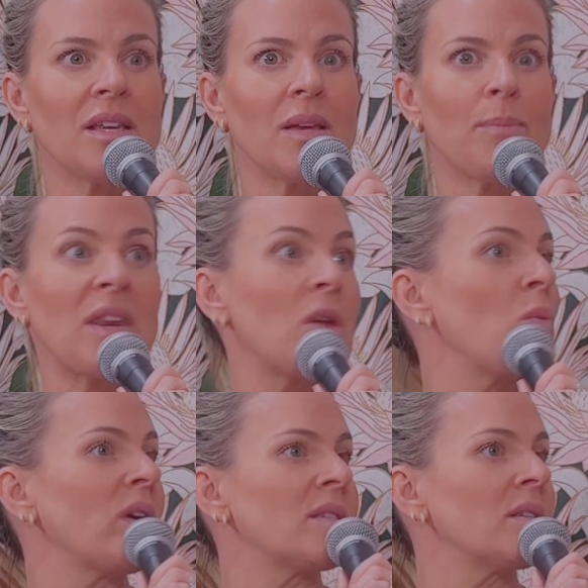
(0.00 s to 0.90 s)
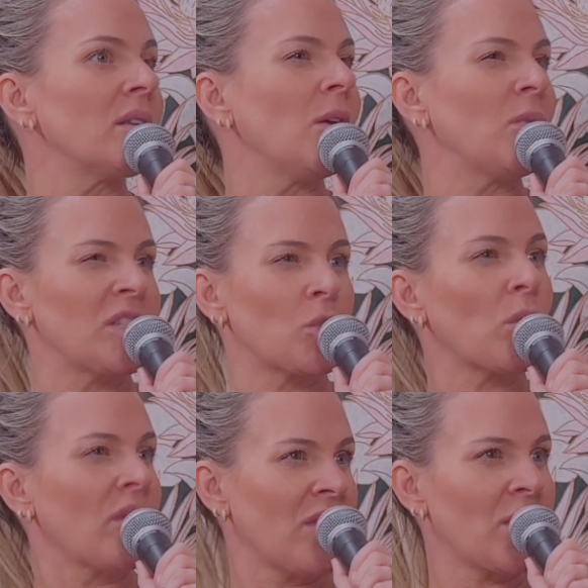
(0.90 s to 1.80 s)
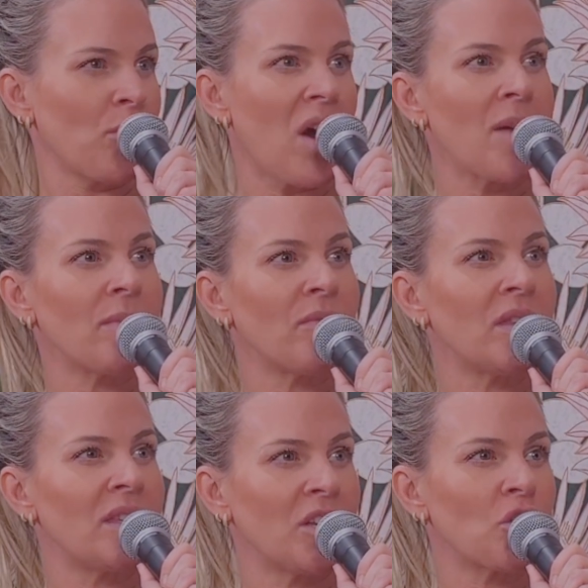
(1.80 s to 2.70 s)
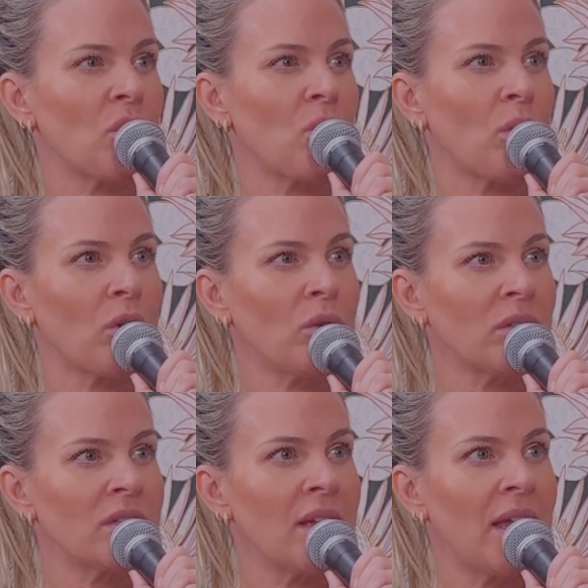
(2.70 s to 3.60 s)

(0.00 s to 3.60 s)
But he was sort of in the prime of the digital world.